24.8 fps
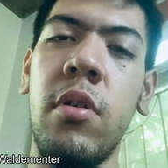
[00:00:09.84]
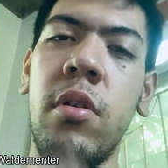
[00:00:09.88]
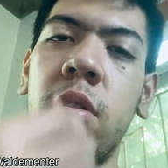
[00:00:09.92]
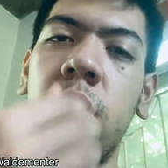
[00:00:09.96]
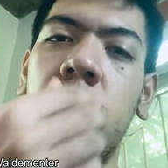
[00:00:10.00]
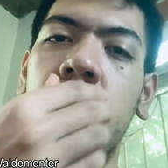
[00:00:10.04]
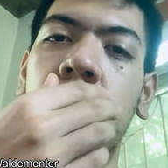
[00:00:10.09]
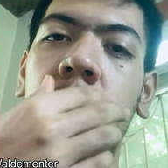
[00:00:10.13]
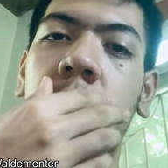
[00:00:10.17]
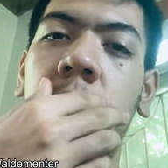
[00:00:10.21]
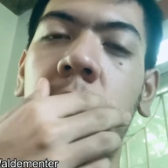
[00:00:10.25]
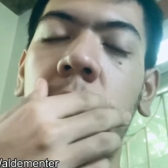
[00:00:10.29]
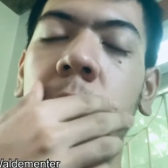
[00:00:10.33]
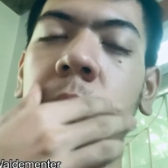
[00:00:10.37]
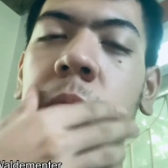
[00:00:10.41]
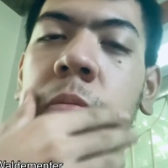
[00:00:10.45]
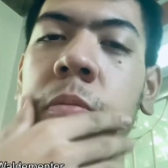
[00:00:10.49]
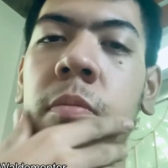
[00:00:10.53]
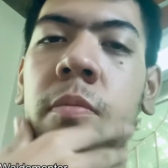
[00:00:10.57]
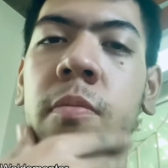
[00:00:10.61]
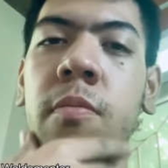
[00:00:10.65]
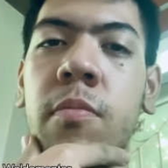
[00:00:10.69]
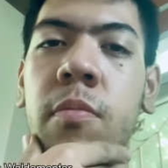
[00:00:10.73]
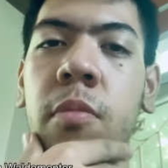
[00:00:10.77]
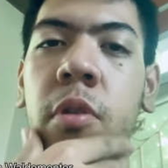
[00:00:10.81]
Um,
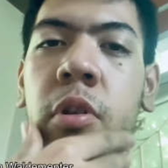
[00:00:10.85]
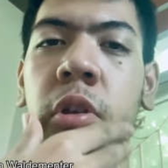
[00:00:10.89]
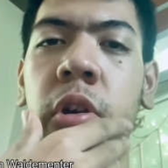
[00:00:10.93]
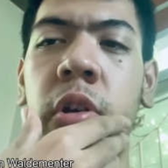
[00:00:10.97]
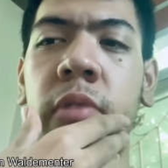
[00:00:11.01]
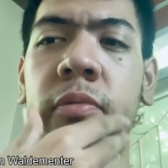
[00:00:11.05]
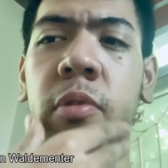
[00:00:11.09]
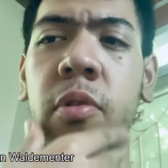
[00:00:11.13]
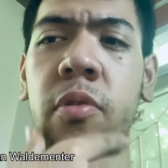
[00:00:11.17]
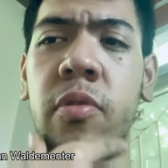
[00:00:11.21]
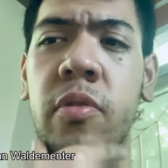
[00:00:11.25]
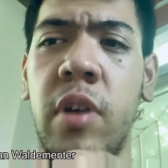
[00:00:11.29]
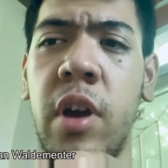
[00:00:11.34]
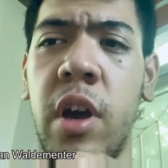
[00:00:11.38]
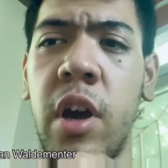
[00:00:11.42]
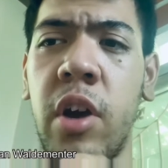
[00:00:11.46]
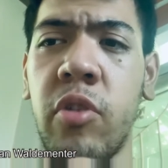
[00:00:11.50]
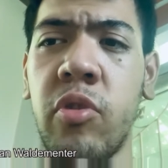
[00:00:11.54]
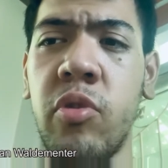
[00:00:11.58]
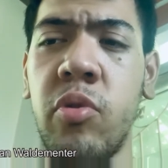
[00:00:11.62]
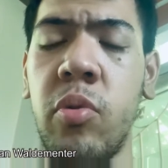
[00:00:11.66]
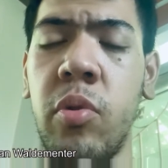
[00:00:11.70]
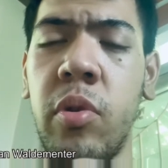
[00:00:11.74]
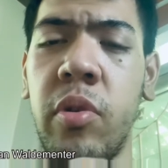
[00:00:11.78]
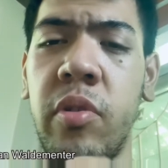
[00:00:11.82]
my life is
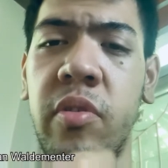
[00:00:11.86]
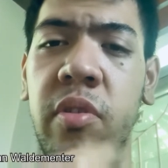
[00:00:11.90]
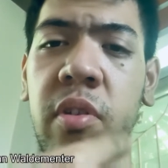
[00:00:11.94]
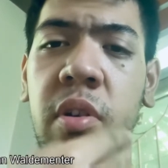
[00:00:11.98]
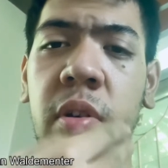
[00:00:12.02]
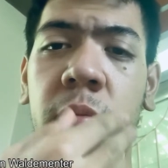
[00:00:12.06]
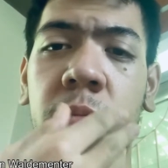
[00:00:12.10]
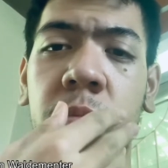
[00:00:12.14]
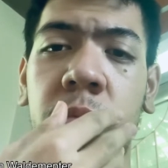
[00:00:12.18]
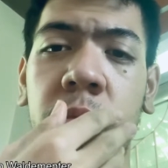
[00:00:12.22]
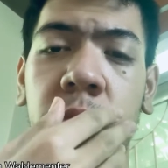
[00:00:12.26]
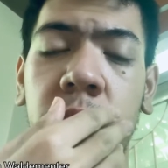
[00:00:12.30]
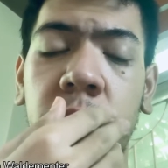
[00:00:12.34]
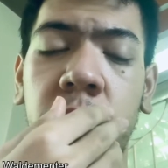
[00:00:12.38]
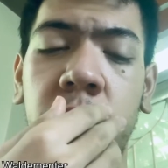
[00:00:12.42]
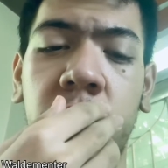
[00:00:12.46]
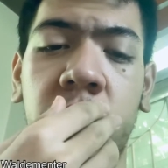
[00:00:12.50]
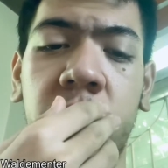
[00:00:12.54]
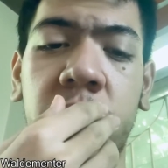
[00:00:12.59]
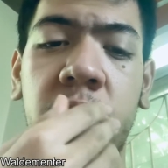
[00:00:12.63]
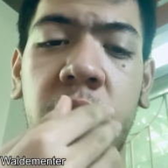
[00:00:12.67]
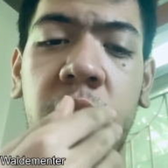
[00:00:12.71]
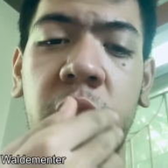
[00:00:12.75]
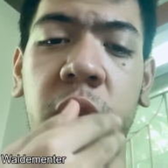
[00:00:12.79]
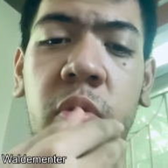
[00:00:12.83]
actual as a look
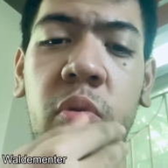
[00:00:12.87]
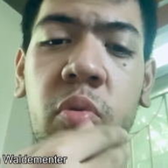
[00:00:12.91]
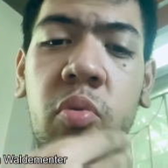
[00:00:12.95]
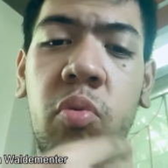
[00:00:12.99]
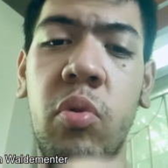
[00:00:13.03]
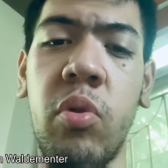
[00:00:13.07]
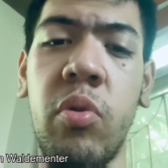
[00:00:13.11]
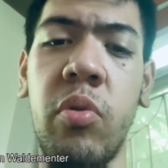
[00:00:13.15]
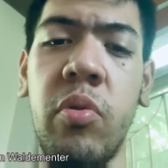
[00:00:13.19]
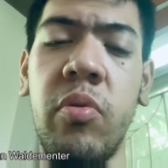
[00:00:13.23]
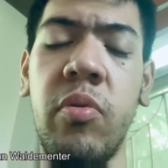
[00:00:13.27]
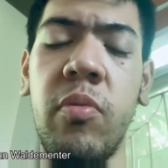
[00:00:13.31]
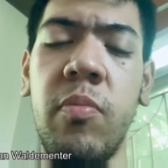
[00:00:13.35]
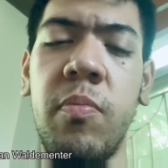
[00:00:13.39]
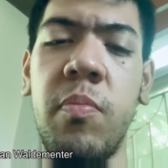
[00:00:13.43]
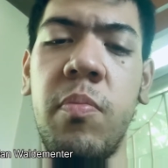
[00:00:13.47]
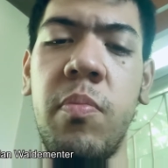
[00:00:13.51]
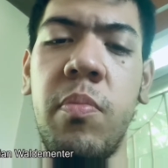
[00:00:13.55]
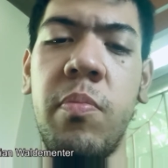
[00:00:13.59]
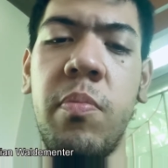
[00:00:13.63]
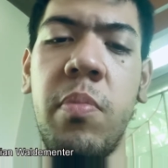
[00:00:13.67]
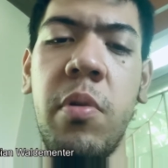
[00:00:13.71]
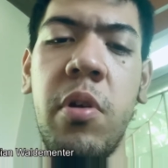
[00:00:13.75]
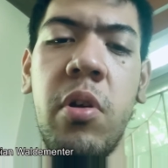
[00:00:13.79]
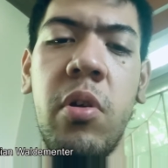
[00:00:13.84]
like growing
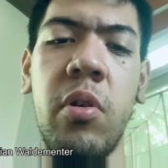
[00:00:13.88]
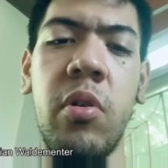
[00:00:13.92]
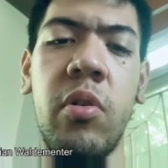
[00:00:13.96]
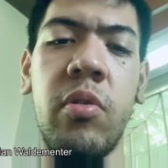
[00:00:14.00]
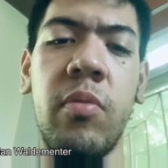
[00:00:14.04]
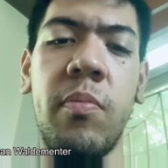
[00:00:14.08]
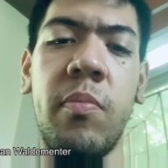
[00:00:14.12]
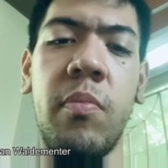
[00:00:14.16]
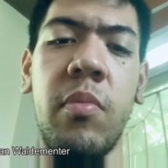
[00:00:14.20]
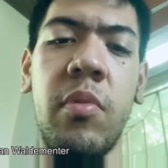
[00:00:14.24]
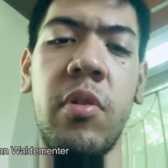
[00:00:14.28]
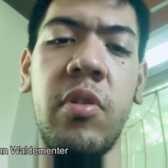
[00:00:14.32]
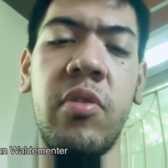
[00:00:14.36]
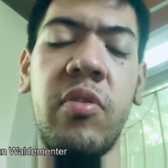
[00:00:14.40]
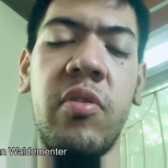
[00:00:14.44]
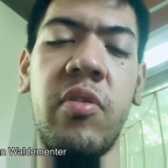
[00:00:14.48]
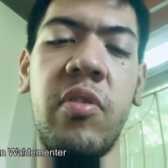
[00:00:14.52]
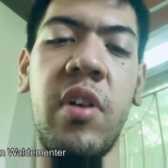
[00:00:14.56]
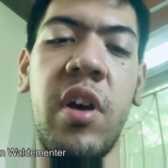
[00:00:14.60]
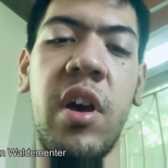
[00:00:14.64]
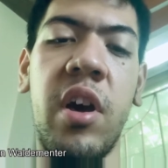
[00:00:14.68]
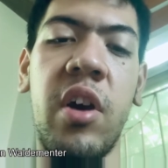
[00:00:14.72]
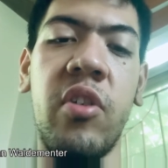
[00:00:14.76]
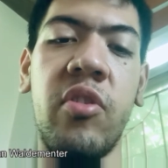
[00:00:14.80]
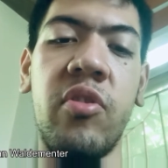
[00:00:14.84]
beard,
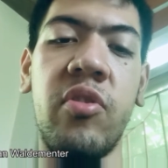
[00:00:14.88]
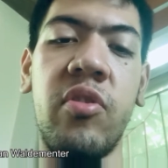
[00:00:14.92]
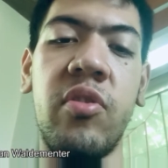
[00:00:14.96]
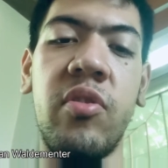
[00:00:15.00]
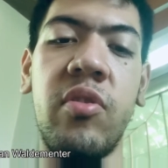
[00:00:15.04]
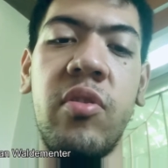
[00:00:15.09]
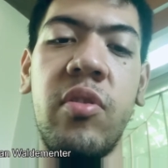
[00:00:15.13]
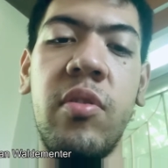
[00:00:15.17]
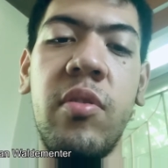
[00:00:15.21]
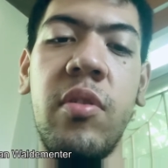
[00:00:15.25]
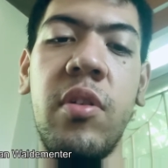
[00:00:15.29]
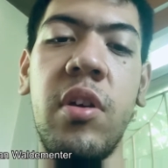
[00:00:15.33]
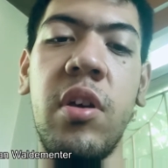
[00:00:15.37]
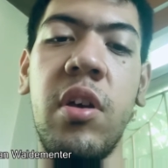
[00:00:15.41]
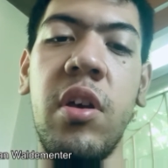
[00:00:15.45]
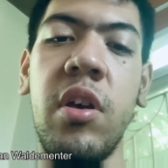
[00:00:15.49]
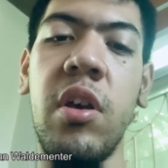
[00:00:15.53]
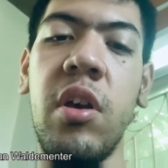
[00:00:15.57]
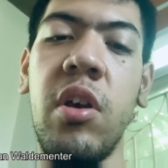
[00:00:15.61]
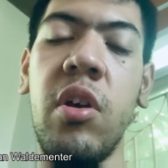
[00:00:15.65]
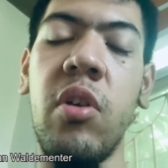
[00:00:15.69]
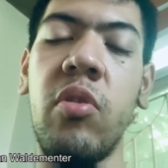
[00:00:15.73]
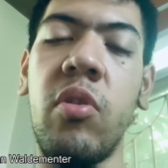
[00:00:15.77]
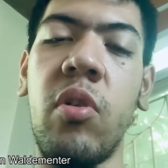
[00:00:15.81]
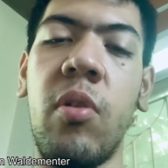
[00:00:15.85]
mustache
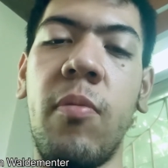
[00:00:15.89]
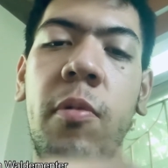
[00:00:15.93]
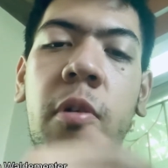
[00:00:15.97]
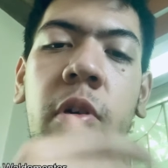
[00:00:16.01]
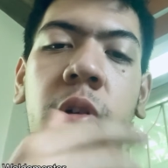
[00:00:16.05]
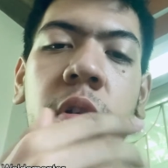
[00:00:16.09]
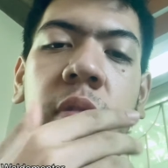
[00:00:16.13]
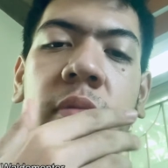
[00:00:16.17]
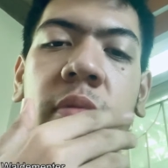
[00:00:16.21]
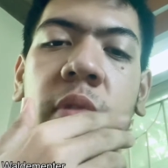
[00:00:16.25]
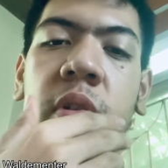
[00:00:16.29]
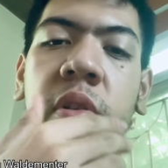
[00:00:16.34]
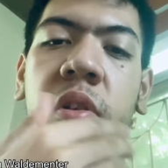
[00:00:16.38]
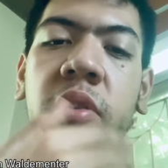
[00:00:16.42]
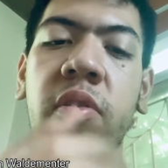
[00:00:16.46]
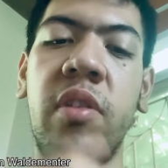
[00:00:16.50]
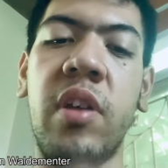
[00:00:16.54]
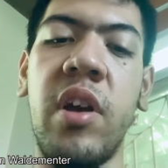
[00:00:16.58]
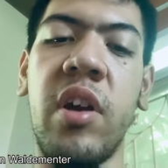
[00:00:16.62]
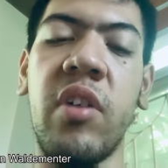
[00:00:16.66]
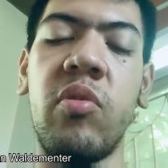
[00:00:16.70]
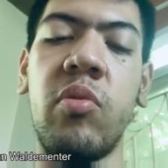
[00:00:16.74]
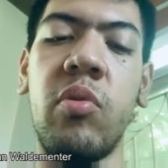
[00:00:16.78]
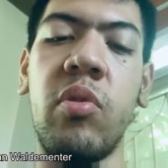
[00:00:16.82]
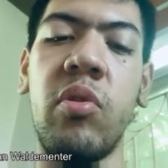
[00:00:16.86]
is upon of the
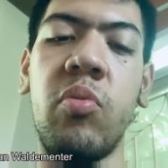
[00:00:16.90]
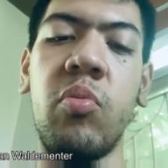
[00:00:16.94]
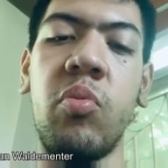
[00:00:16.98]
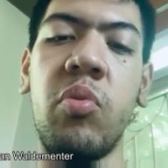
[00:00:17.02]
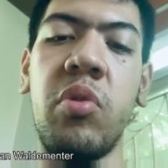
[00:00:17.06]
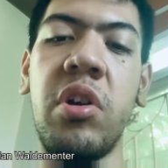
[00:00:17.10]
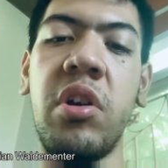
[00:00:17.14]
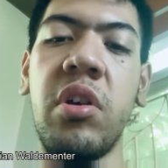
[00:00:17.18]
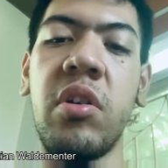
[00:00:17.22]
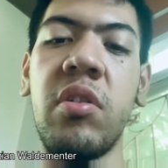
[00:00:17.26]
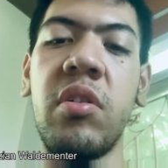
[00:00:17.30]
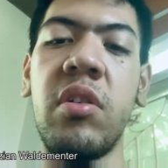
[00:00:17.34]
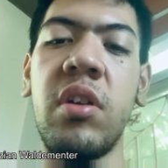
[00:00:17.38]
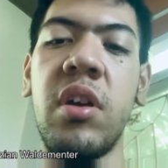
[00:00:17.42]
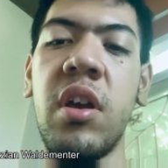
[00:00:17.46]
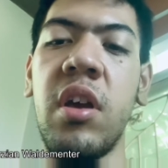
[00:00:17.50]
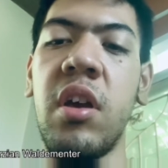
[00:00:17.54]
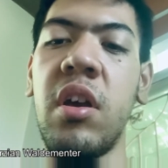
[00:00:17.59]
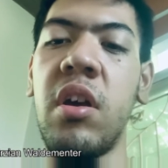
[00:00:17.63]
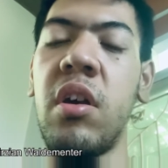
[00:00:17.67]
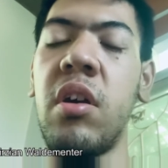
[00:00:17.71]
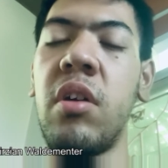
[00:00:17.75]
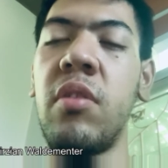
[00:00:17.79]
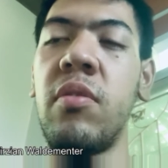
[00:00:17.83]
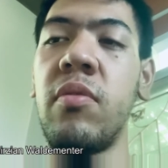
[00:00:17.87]
next of the week
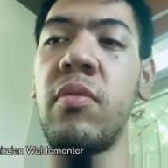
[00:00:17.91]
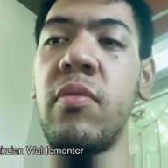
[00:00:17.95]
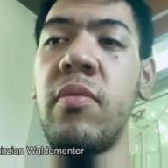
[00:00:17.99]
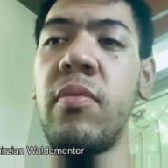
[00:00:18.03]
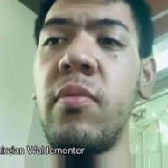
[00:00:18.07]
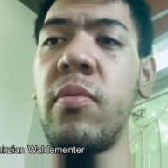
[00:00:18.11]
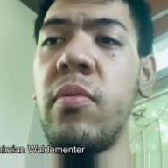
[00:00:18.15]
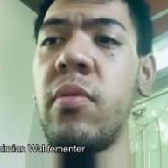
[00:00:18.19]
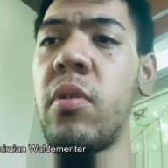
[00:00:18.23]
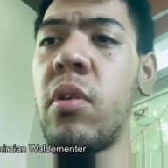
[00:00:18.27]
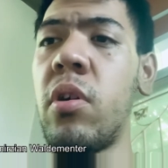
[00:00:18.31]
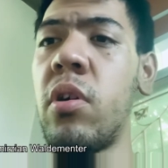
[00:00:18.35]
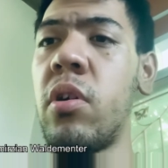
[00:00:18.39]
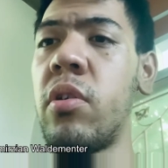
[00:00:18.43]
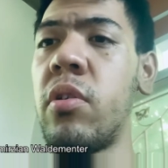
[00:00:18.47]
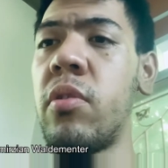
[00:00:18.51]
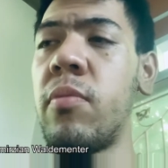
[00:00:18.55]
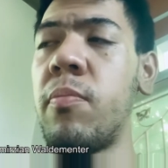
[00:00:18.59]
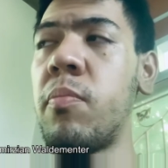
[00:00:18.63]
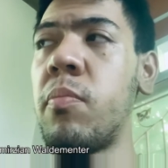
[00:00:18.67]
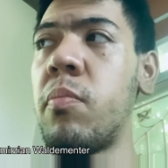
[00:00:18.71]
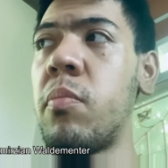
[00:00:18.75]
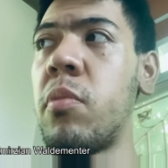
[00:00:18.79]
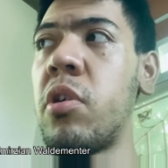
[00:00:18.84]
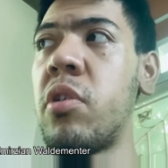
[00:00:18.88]
and uh,
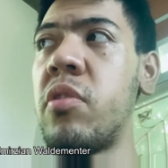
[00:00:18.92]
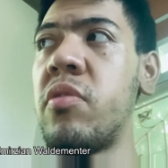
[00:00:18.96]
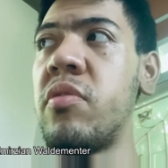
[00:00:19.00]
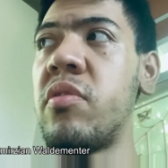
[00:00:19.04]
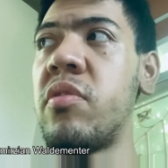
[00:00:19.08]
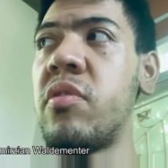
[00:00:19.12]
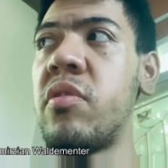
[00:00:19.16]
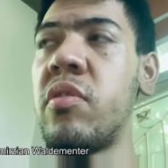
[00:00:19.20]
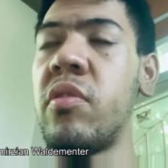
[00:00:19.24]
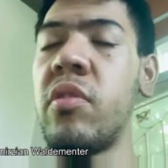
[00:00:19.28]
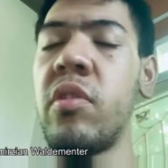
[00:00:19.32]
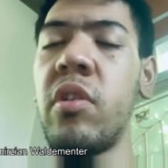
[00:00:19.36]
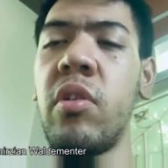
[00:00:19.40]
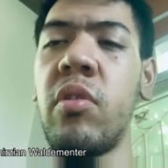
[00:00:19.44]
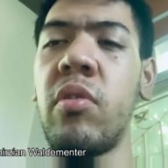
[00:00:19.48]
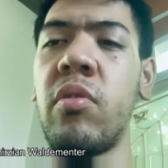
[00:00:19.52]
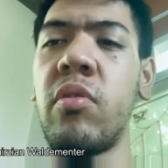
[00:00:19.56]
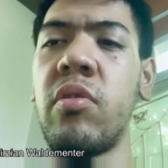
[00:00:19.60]
months later.